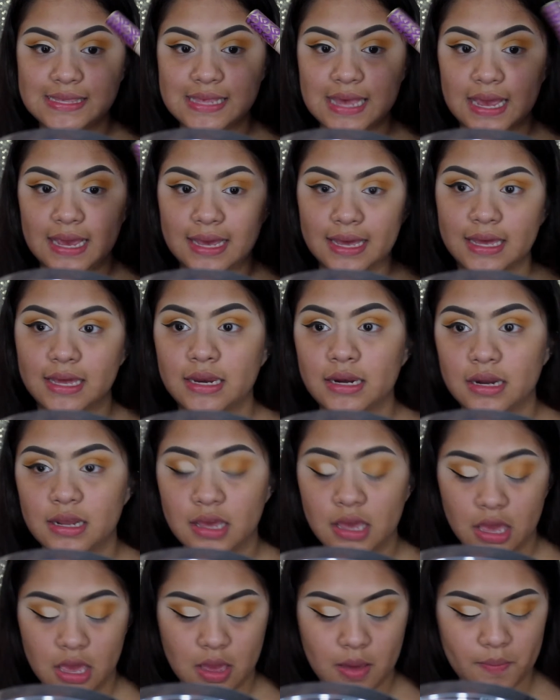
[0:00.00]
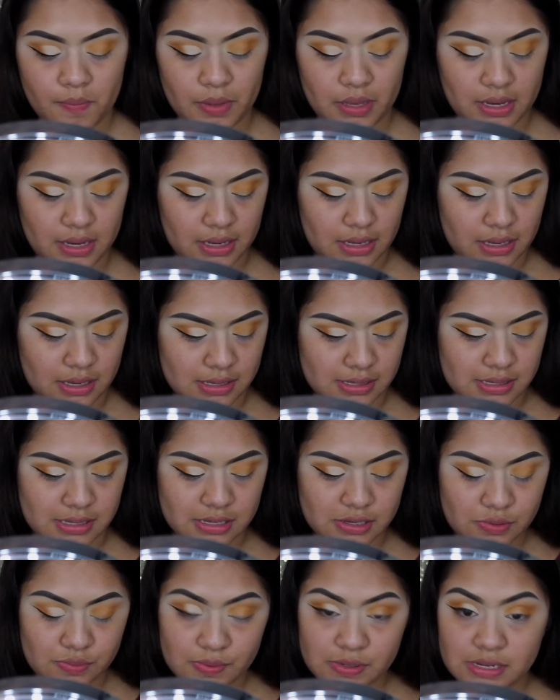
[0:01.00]
Sand. Because
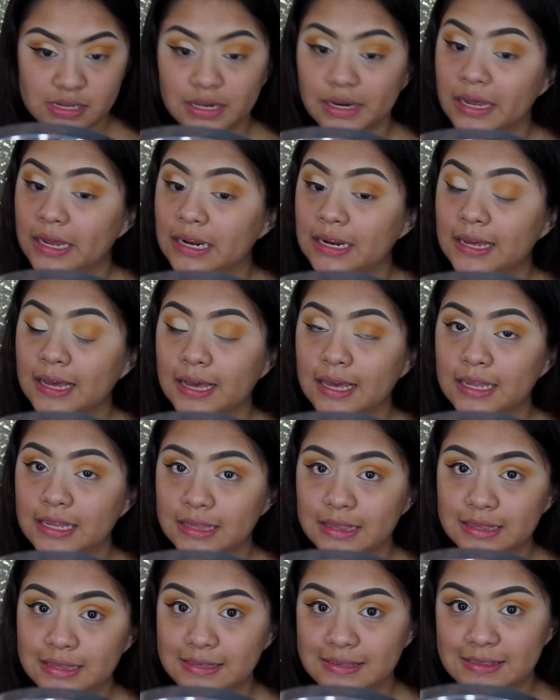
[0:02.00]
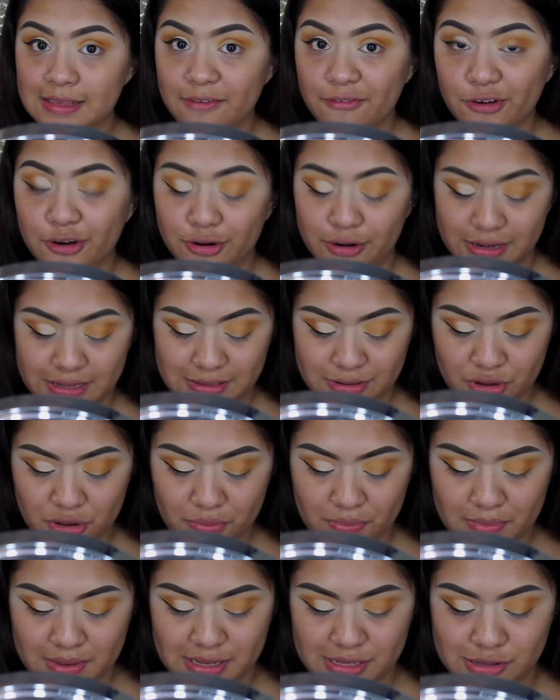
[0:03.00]
this one, it's never creased
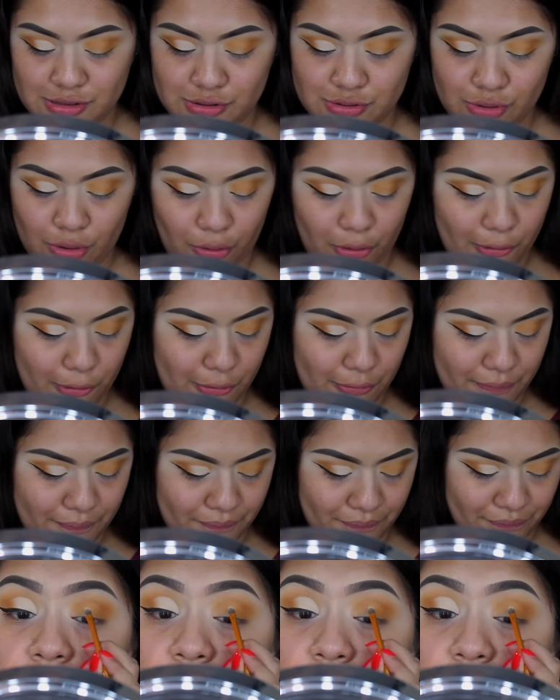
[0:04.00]
on me, so...